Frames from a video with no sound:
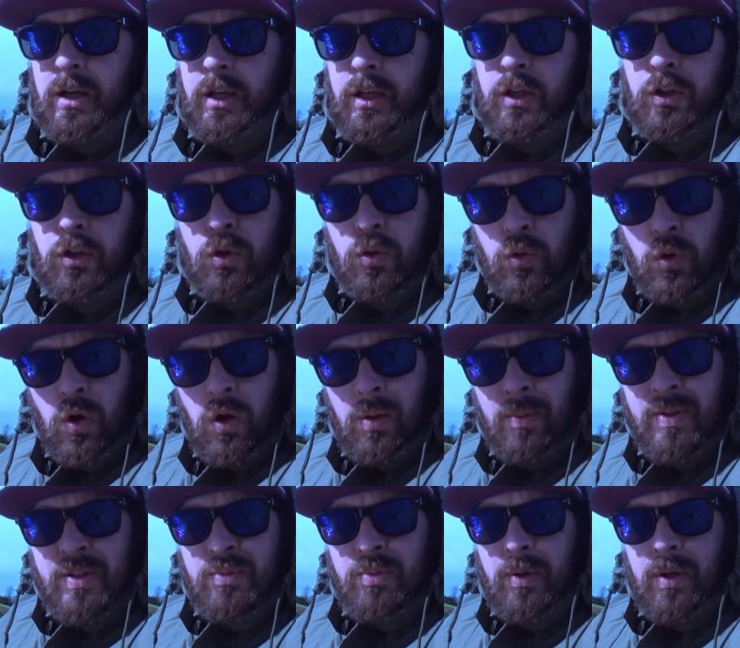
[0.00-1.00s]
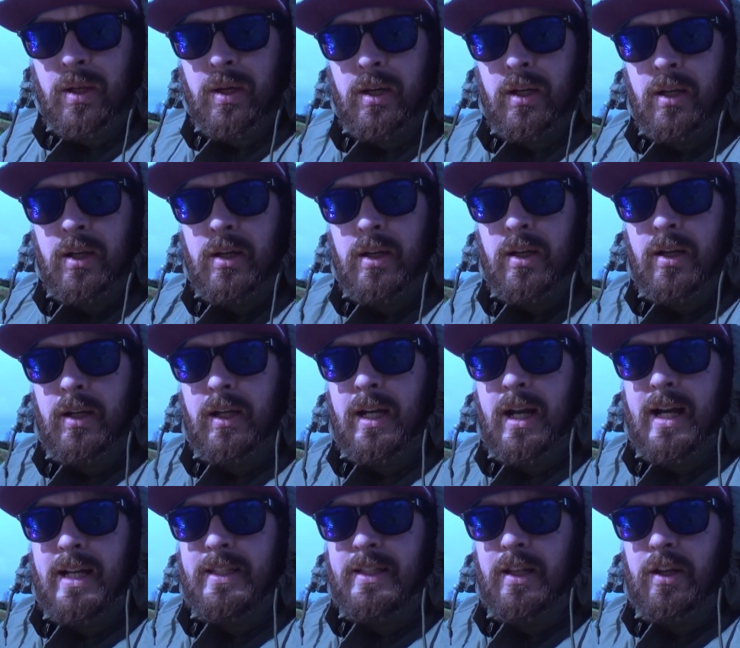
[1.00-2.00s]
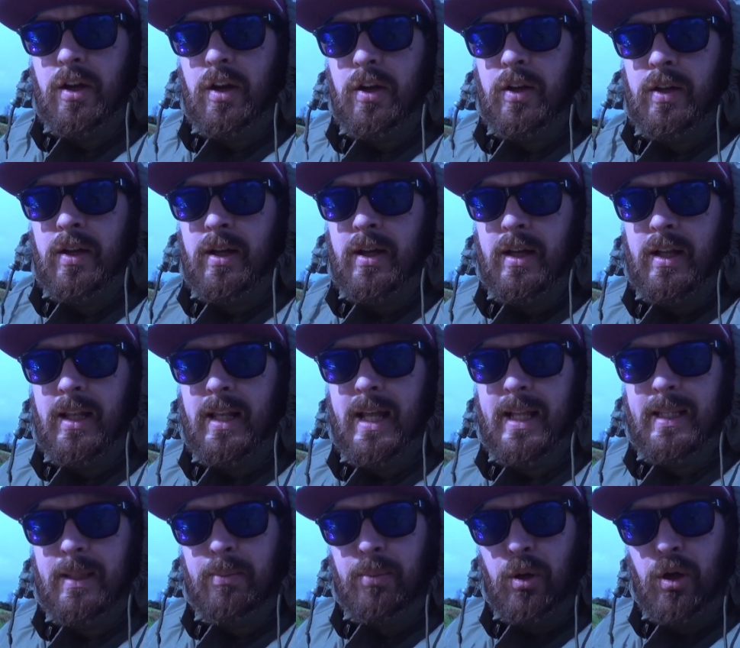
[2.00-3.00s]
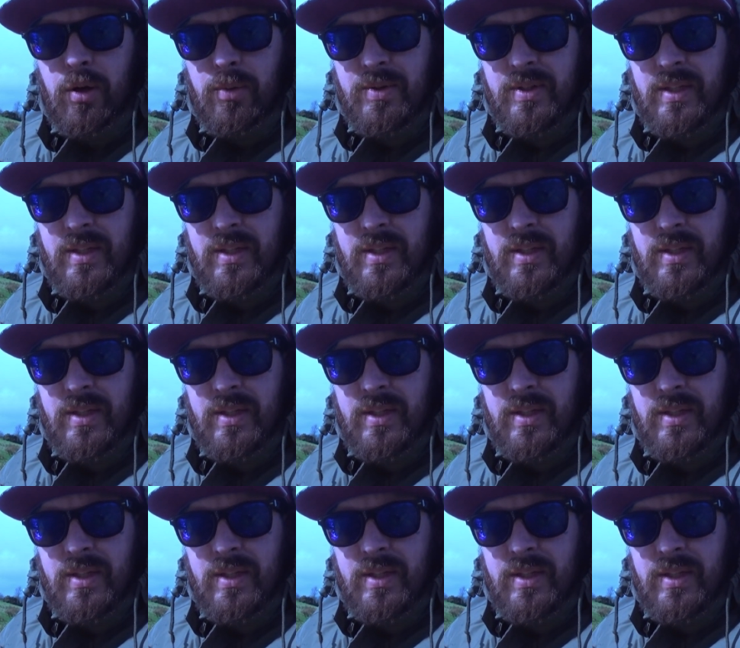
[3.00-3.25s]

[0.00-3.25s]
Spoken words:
You don't always want to cast it out, let the blob